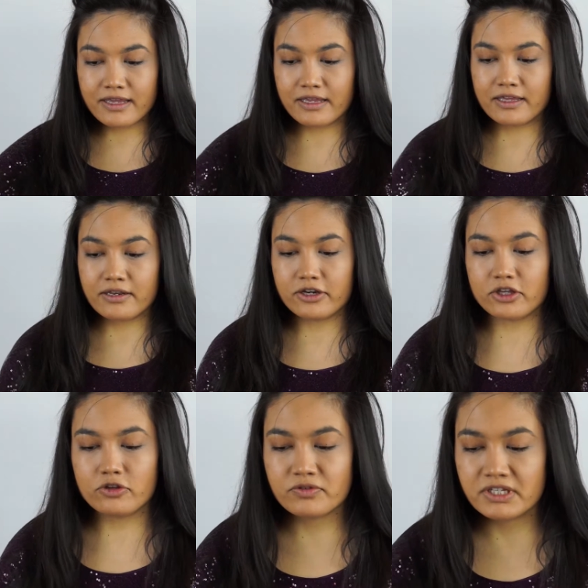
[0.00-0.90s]
and
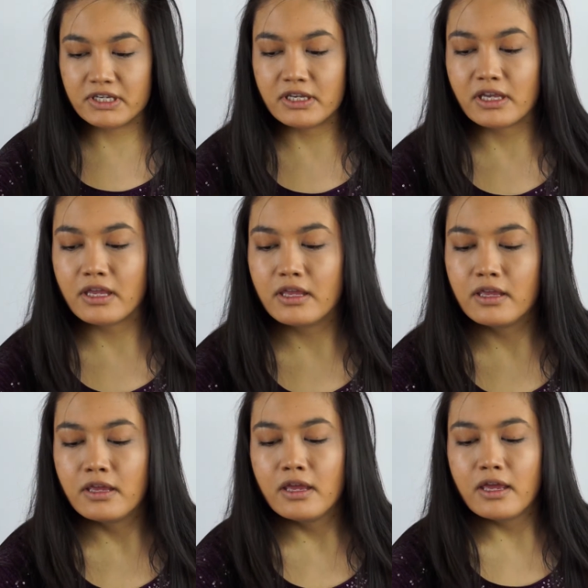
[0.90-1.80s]
using
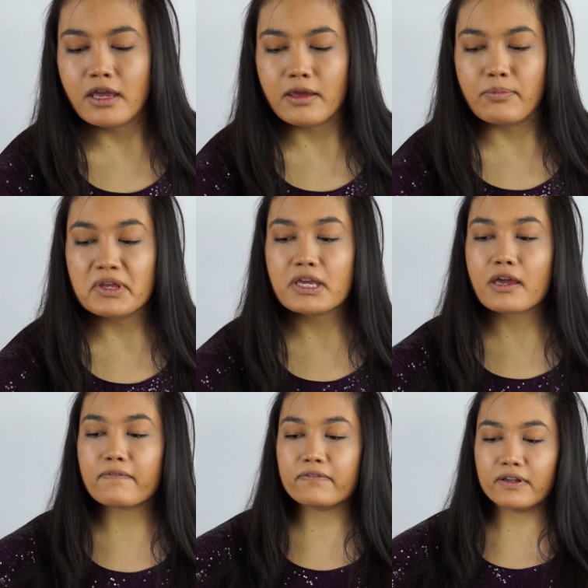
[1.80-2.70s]
a
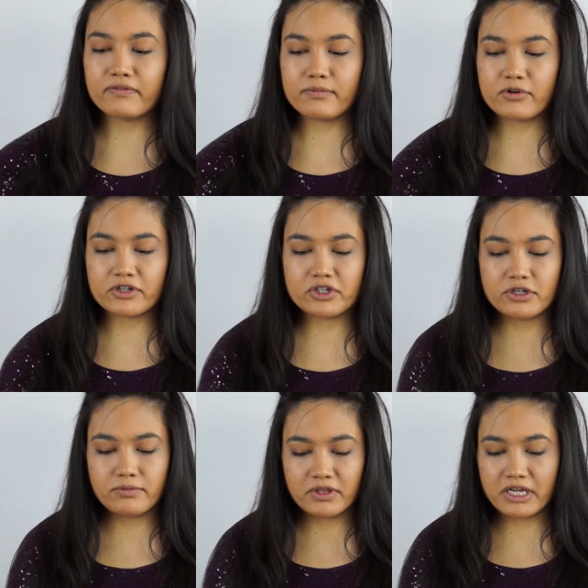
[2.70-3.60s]
big fluffy brush
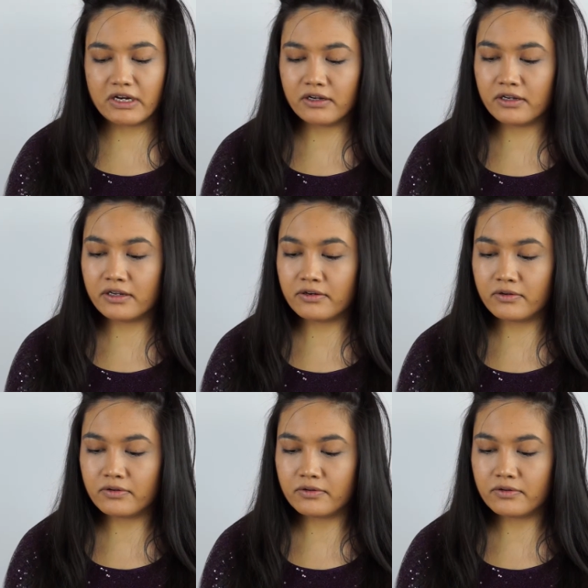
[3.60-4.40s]
to put that on.